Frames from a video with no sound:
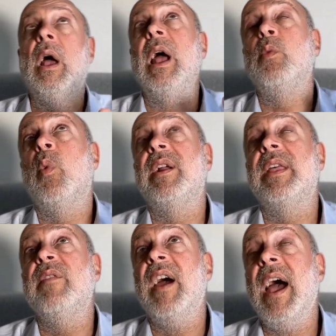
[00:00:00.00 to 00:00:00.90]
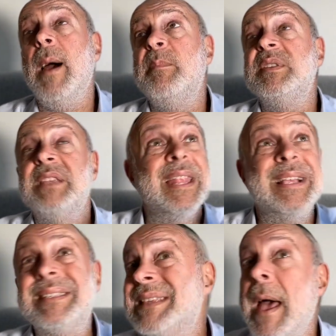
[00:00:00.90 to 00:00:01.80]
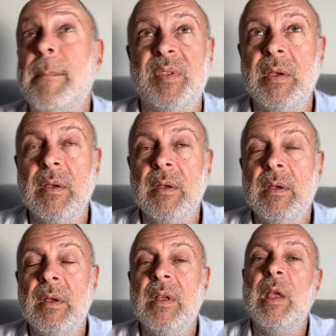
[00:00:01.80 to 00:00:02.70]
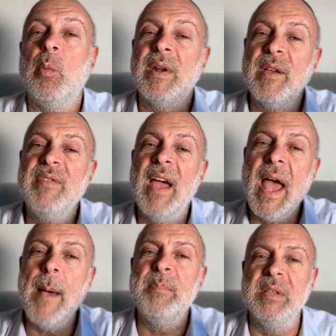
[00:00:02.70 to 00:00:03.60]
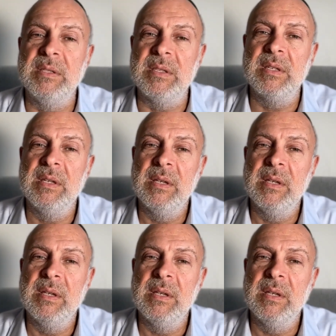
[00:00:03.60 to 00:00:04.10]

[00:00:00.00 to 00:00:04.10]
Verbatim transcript: and whatever happens and accept that whatever happens